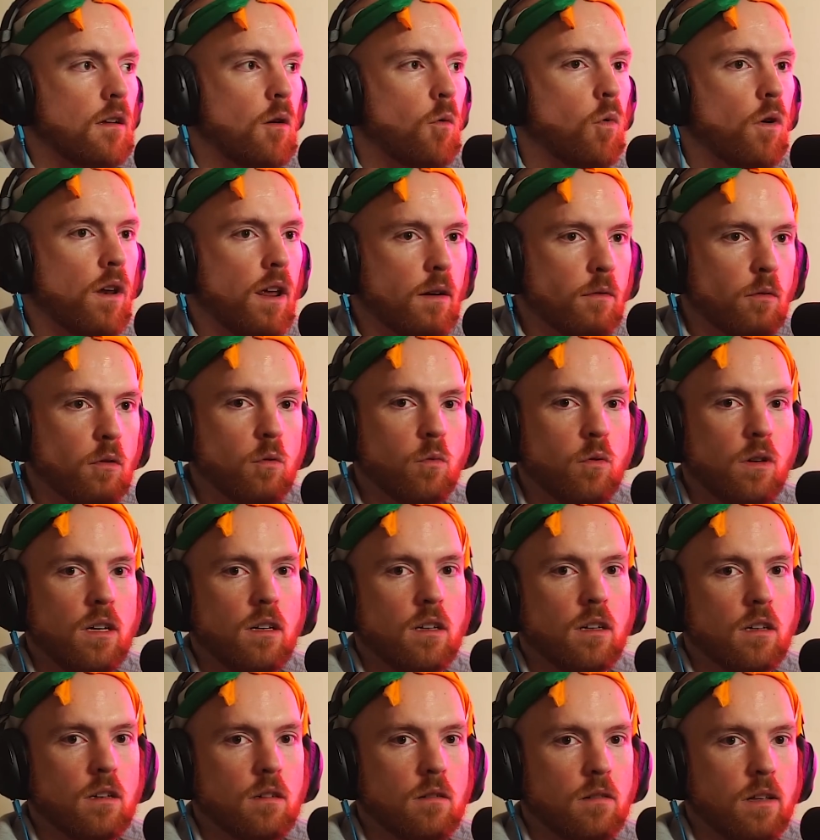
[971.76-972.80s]
whatever we
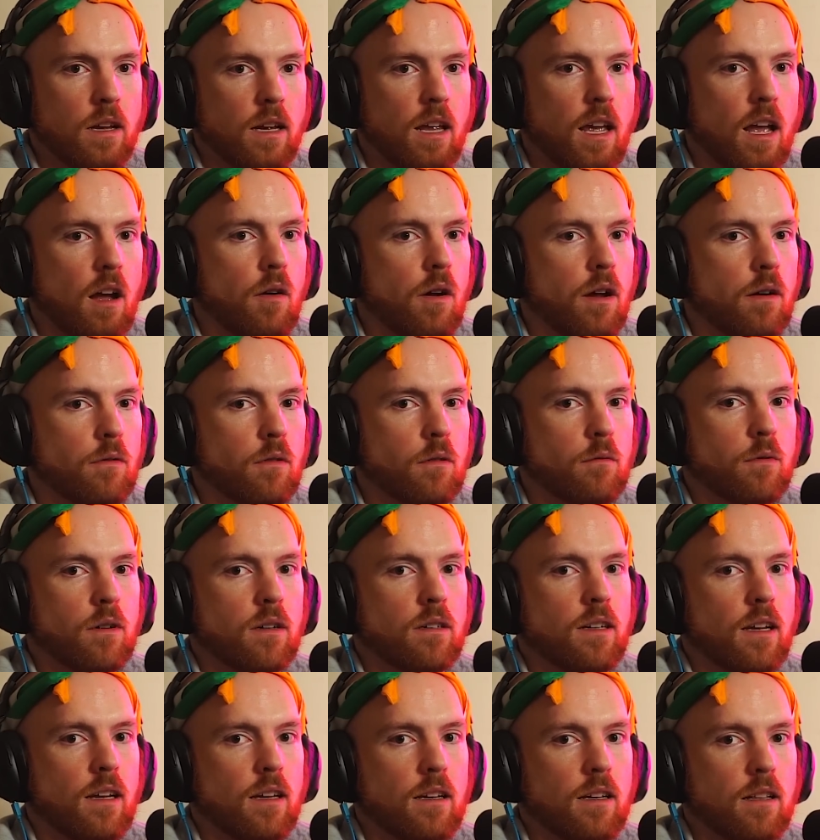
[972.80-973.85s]
do, like however
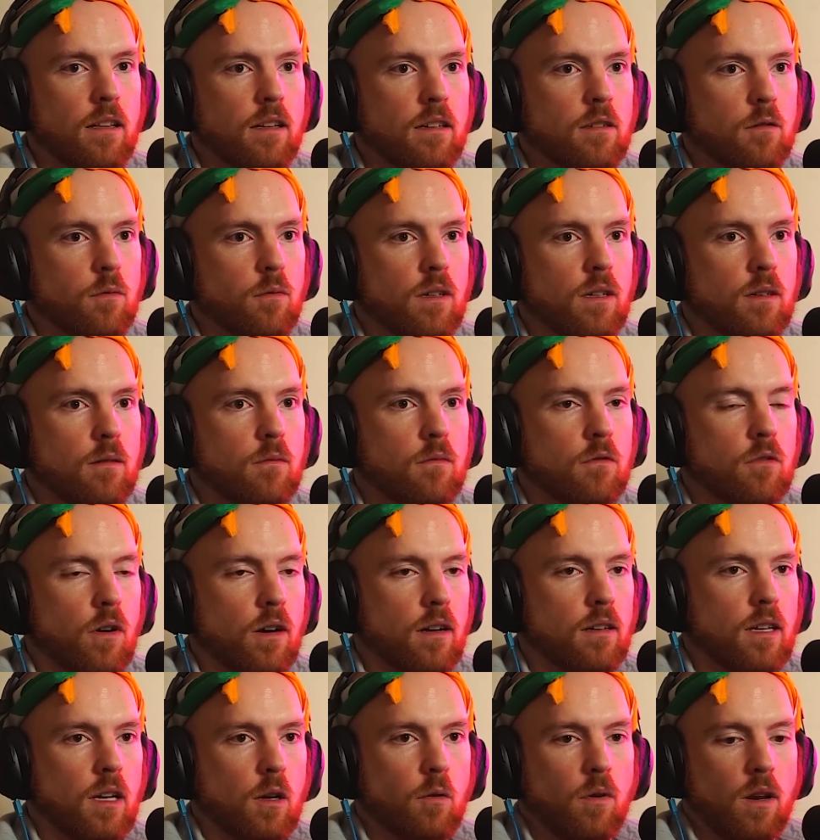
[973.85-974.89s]
ridiculous we
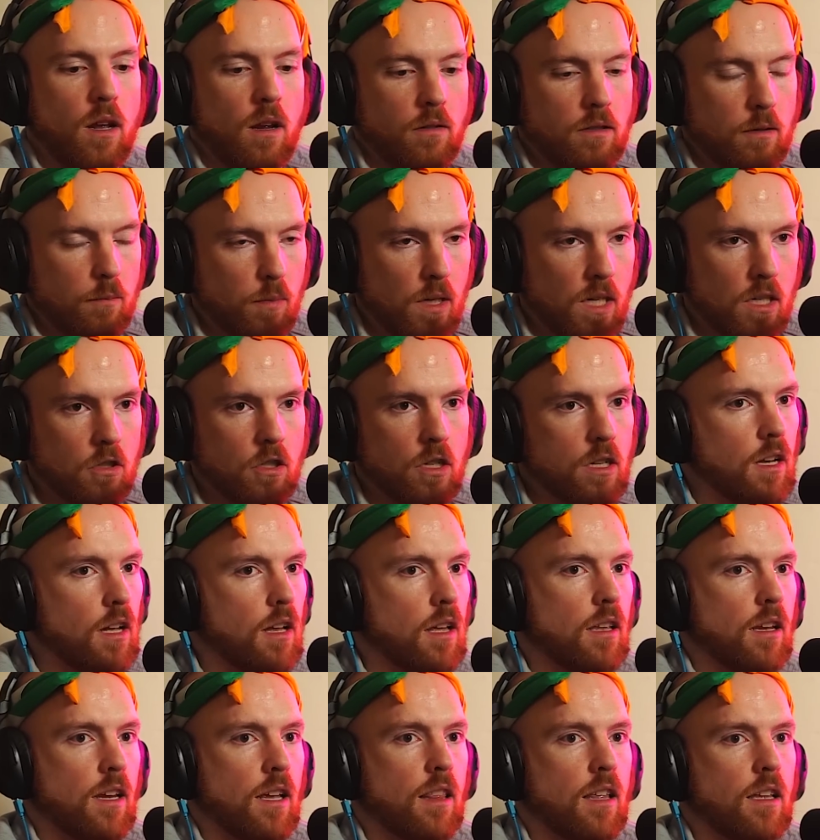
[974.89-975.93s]
dress, like when I was
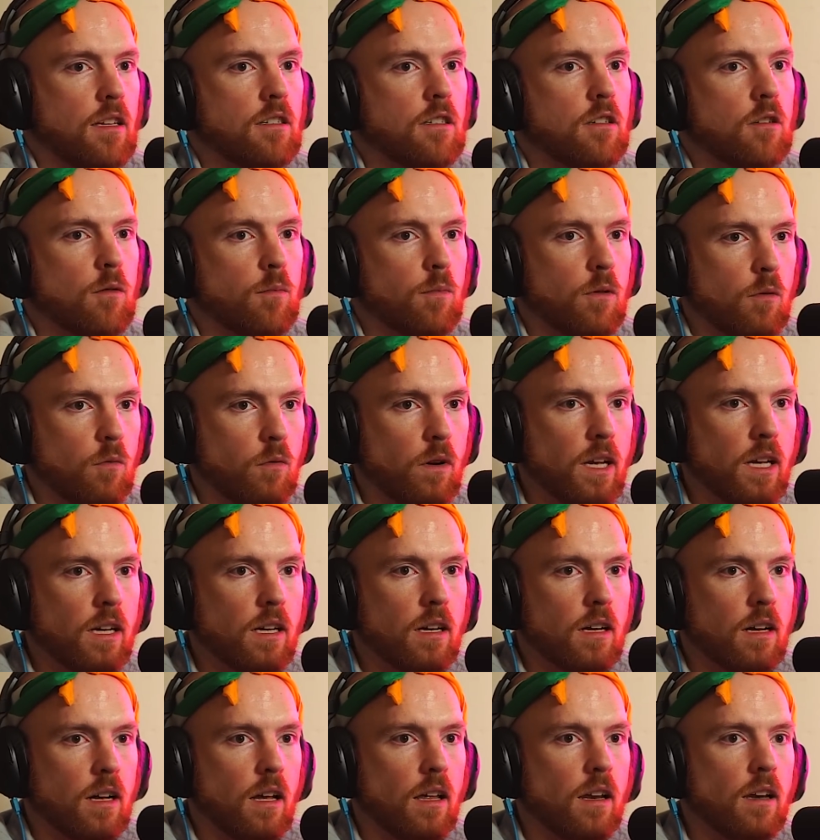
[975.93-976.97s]
BGL and I had that stupid wig
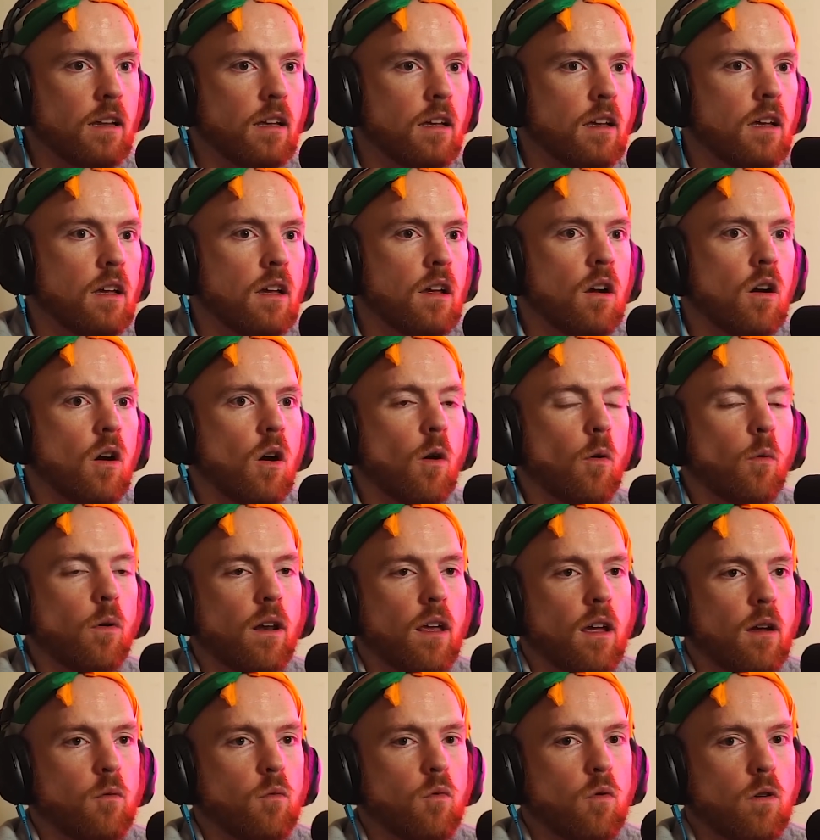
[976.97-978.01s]
on, or when
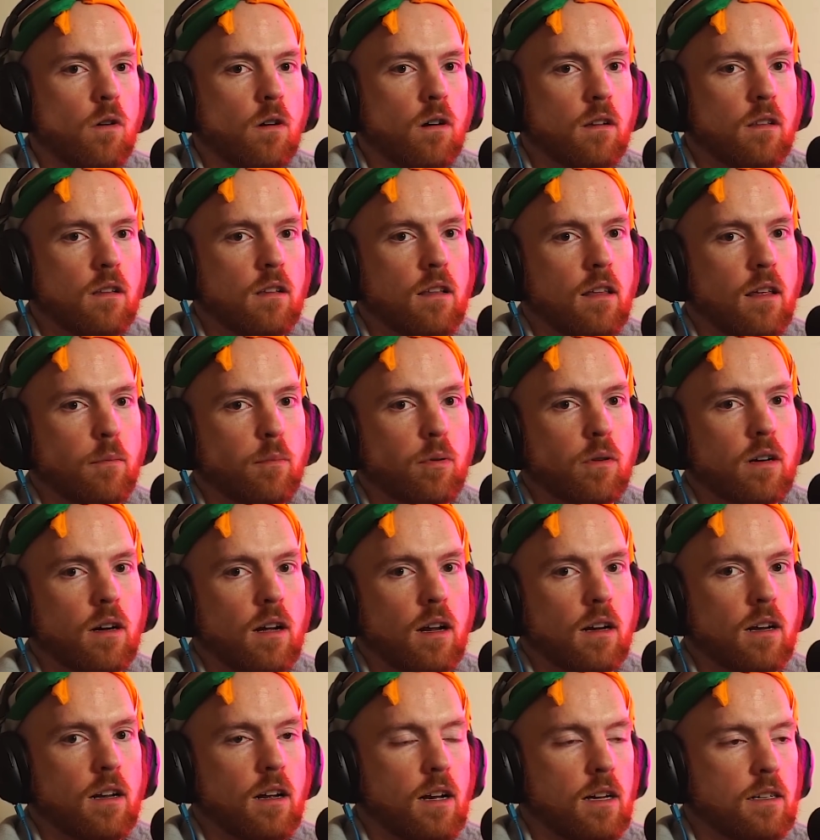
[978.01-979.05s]
I wore the
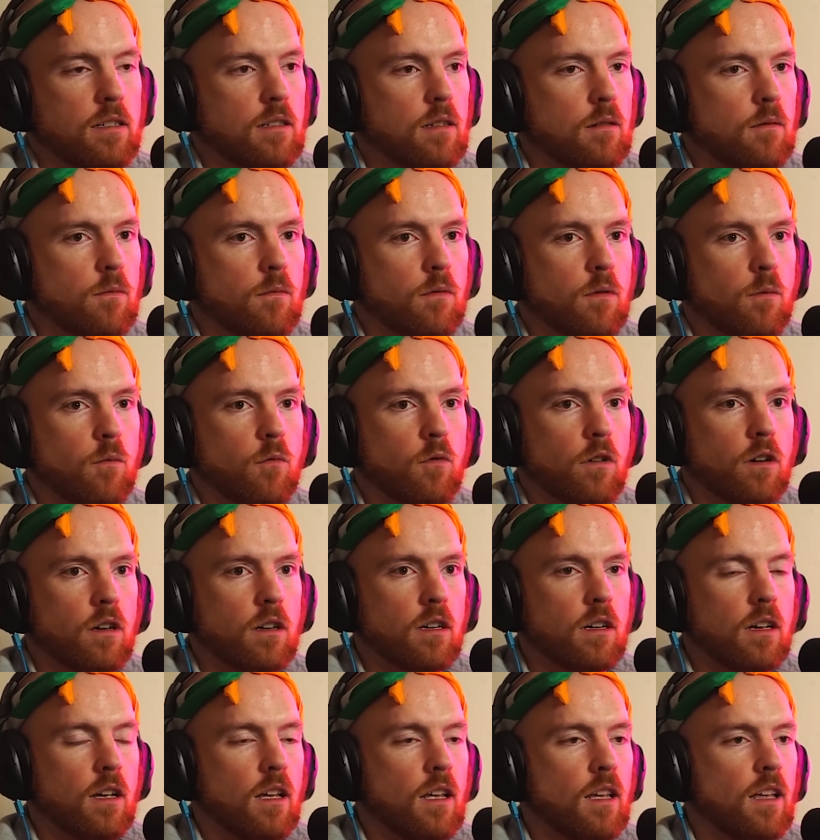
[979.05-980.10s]
leprechaun costume from
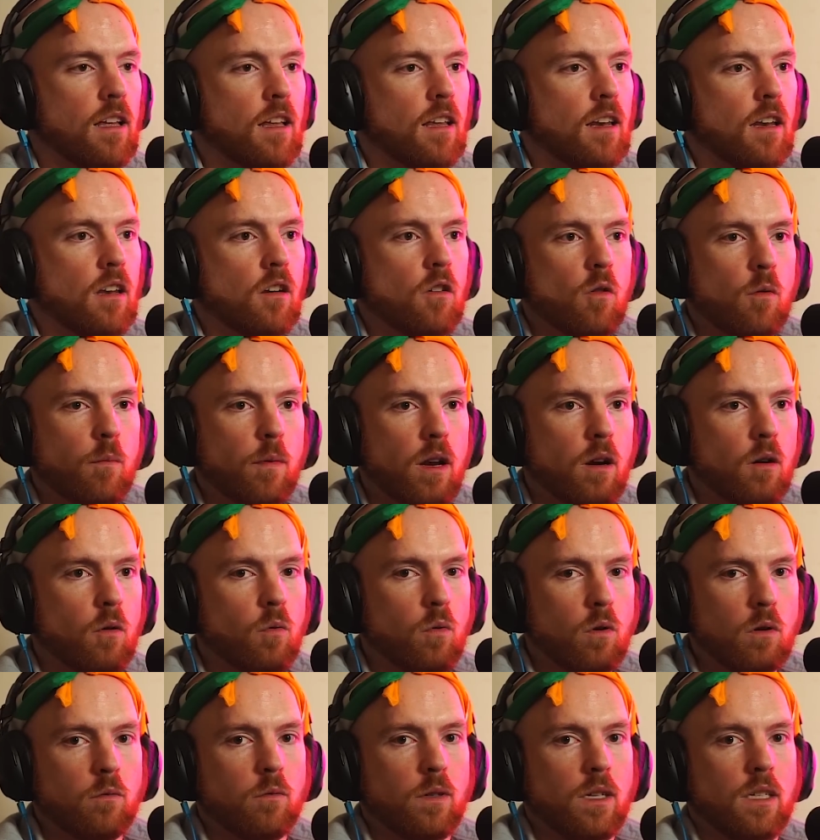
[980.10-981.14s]
work, no matter
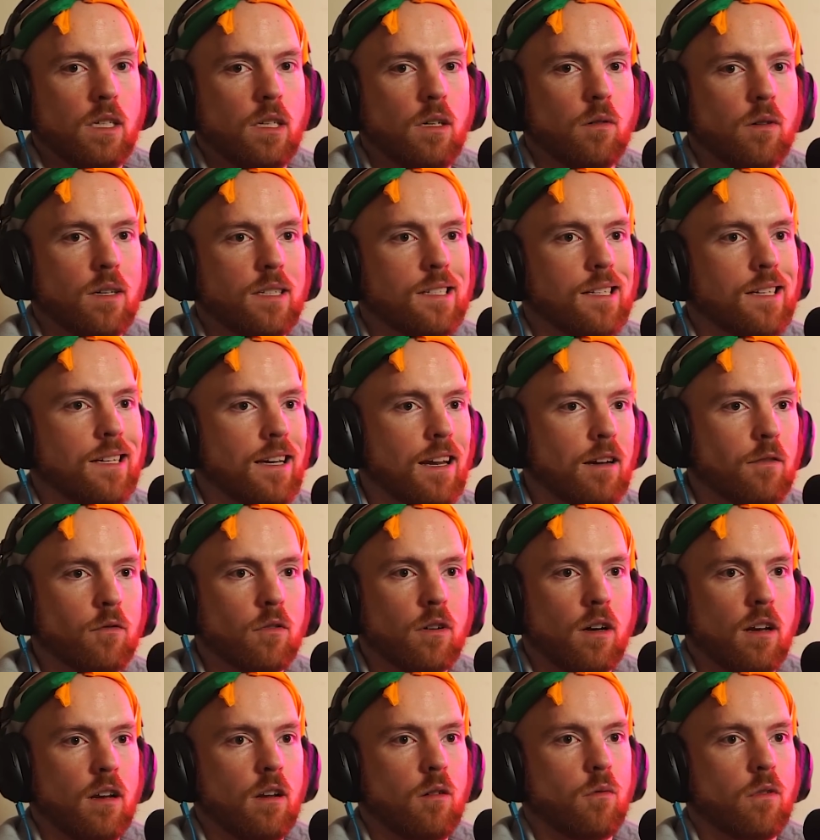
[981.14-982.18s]
what we do, it's
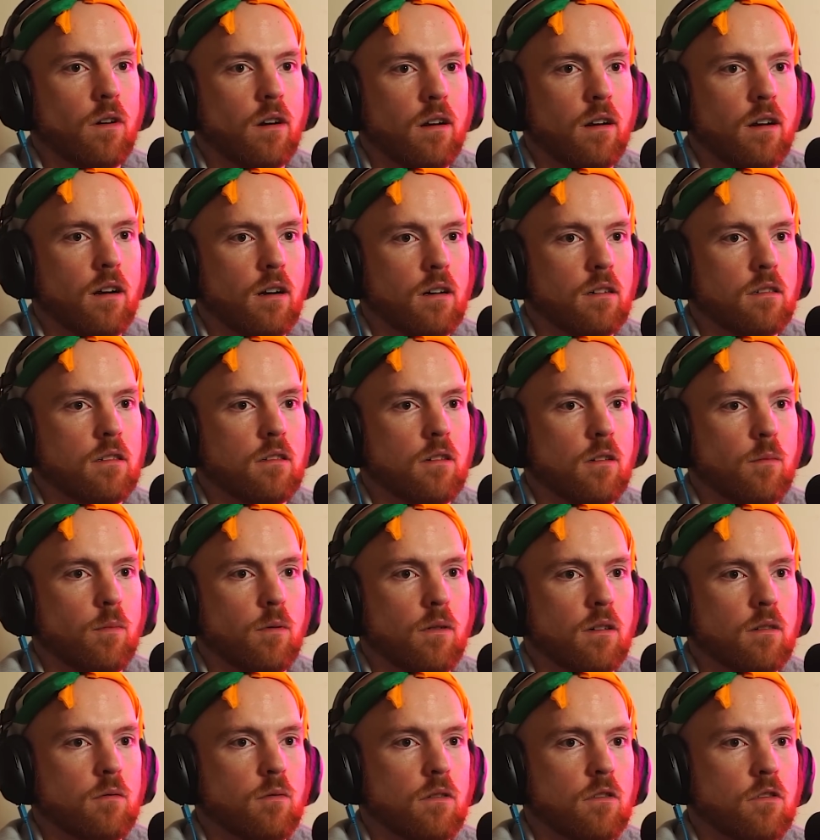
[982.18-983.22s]
never anywhere near as
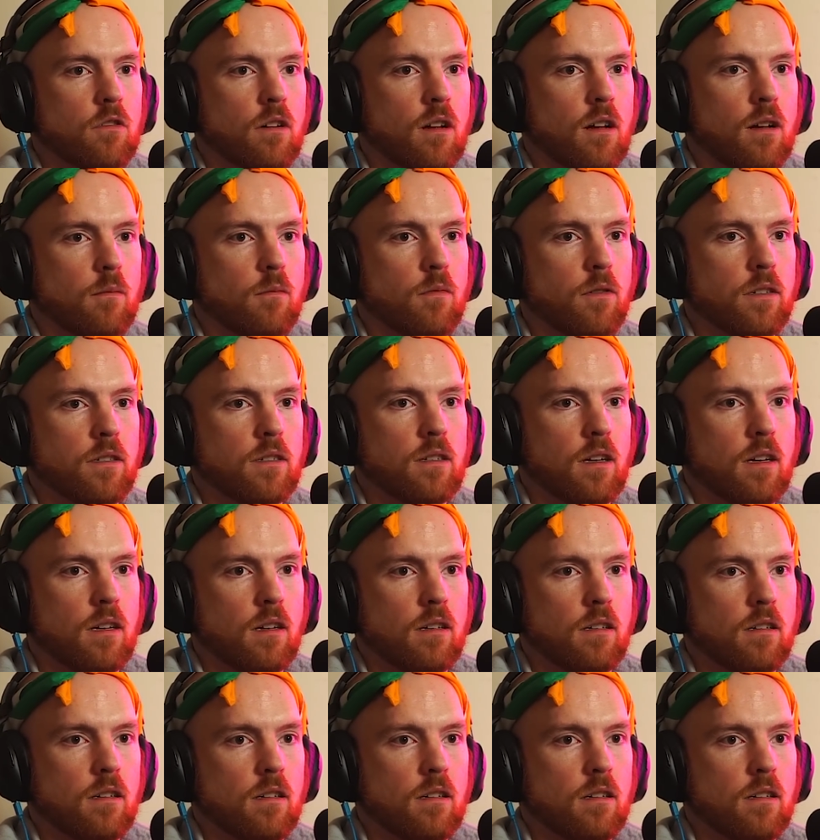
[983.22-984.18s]
stupid as what Schaub looks like.